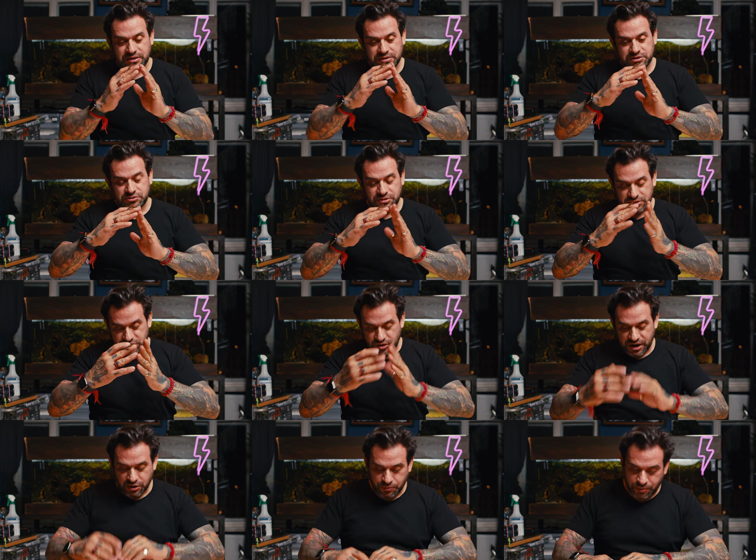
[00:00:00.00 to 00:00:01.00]
the, the
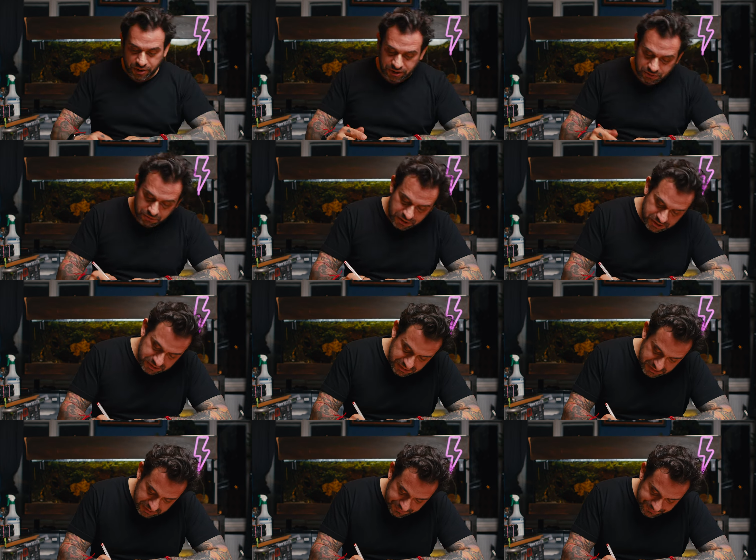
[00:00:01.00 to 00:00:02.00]
trunk point
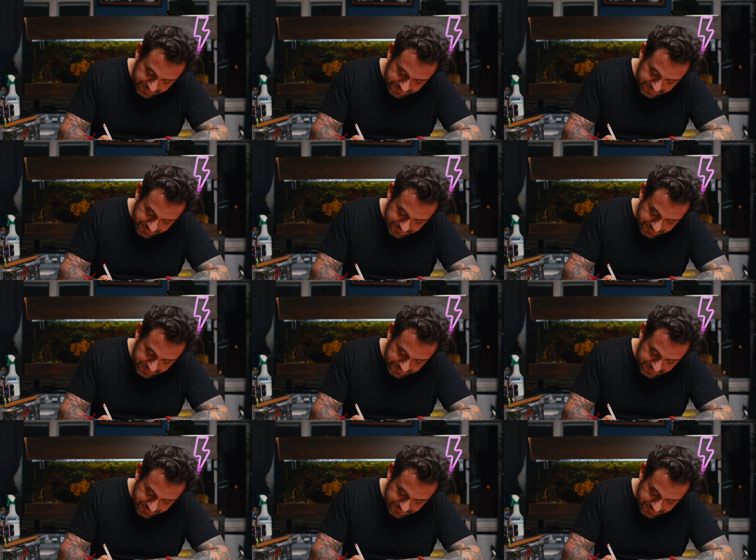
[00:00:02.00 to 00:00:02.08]
ones.